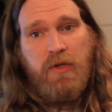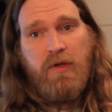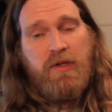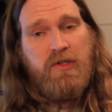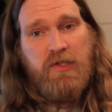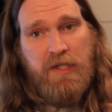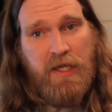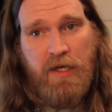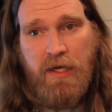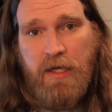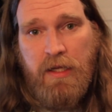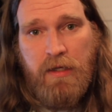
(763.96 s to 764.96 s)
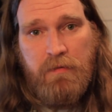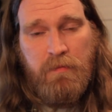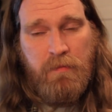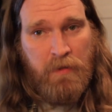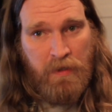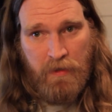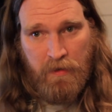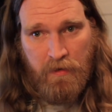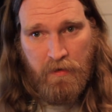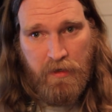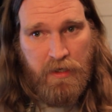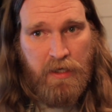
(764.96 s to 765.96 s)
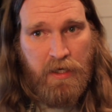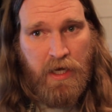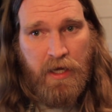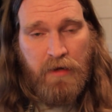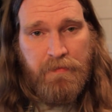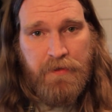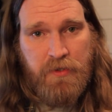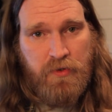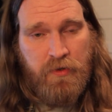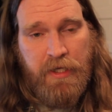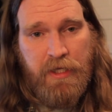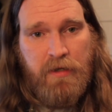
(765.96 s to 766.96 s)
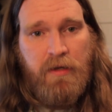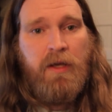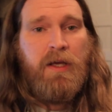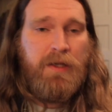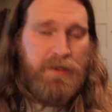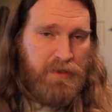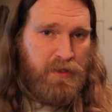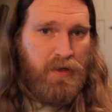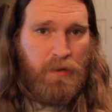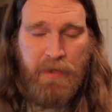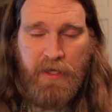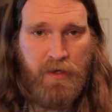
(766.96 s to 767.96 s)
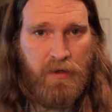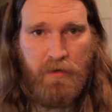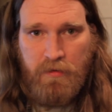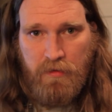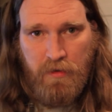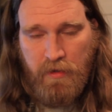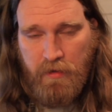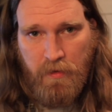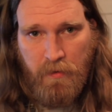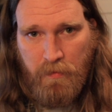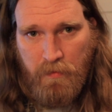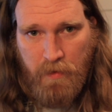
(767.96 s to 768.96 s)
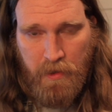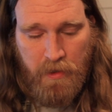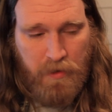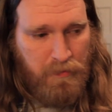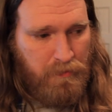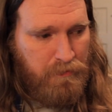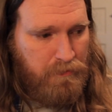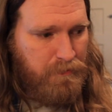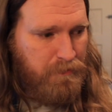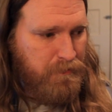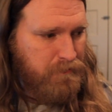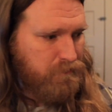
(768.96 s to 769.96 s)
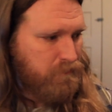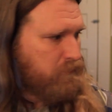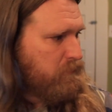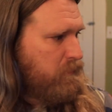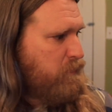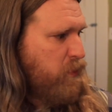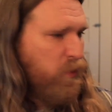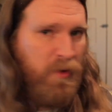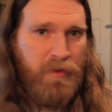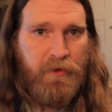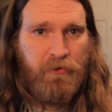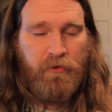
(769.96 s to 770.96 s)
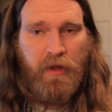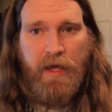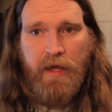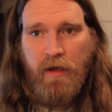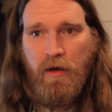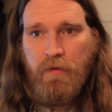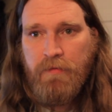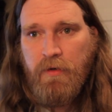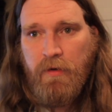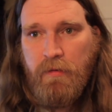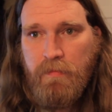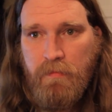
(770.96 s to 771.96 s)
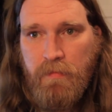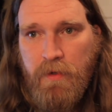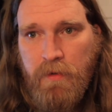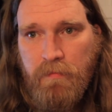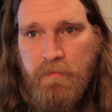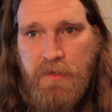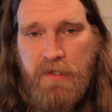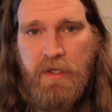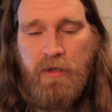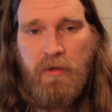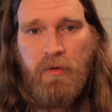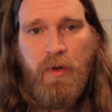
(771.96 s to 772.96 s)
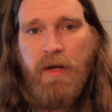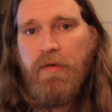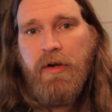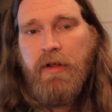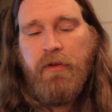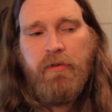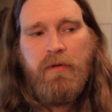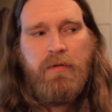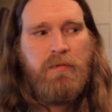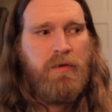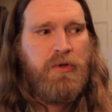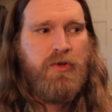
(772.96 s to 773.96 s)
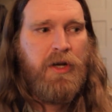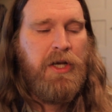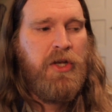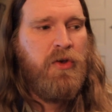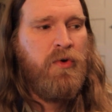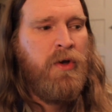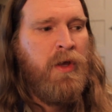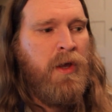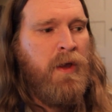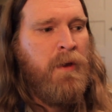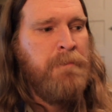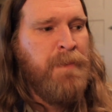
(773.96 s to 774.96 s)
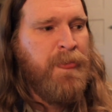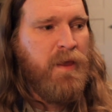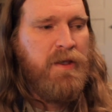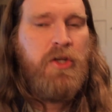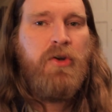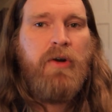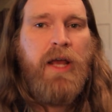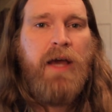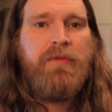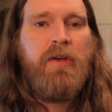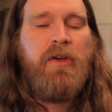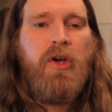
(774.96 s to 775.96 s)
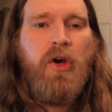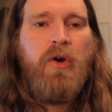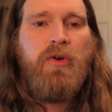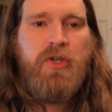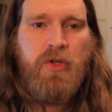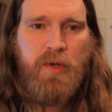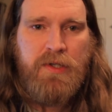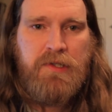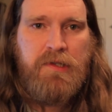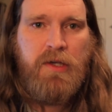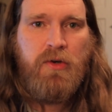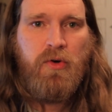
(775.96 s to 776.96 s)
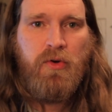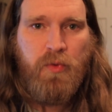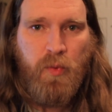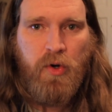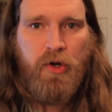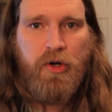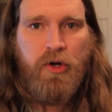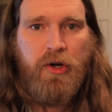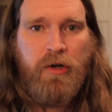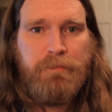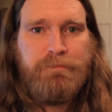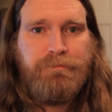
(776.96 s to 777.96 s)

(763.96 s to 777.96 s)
can just get any guy off the street to come in and pour the slag off your steel or whatever it is that you're trying to do. You don't have to go to a skilled worker,